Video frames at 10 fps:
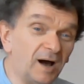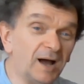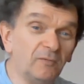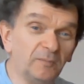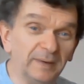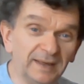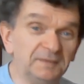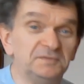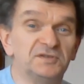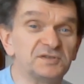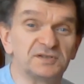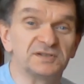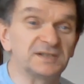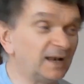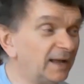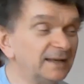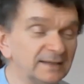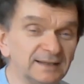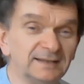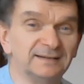I would be just as
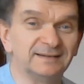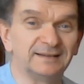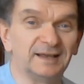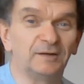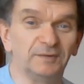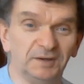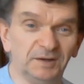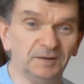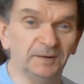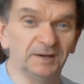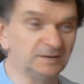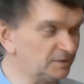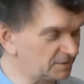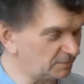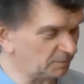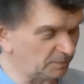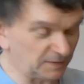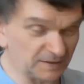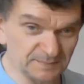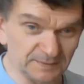delighted to have an EQ8 here as I would
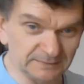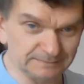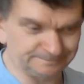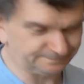with this, but